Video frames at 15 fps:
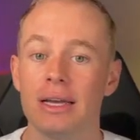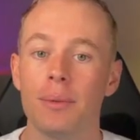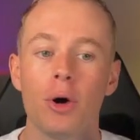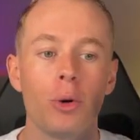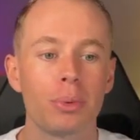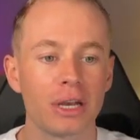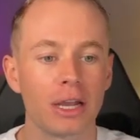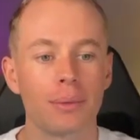I'm
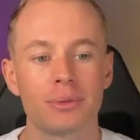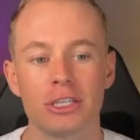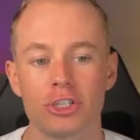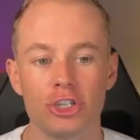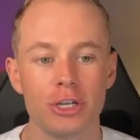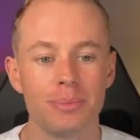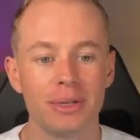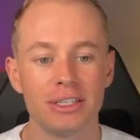opening up this
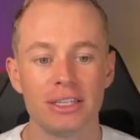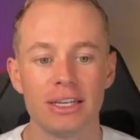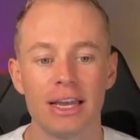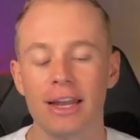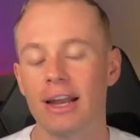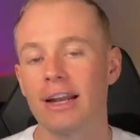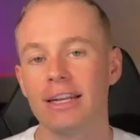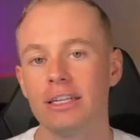GPT
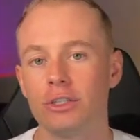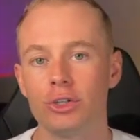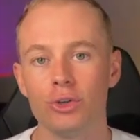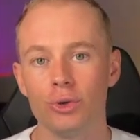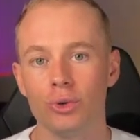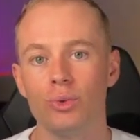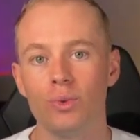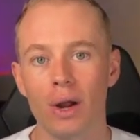and I need
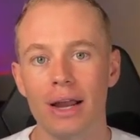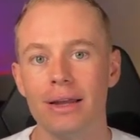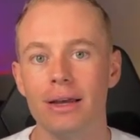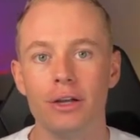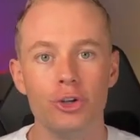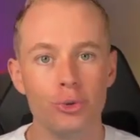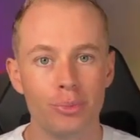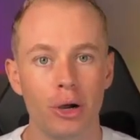to write
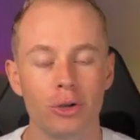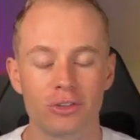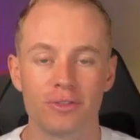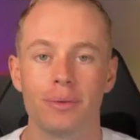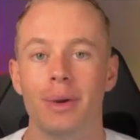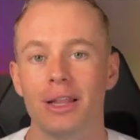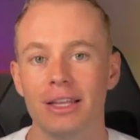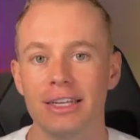a new post for
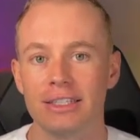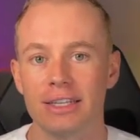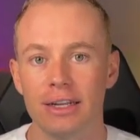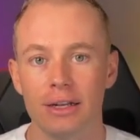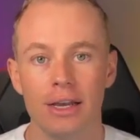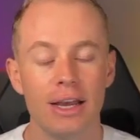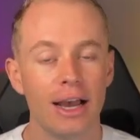my LinkedIn.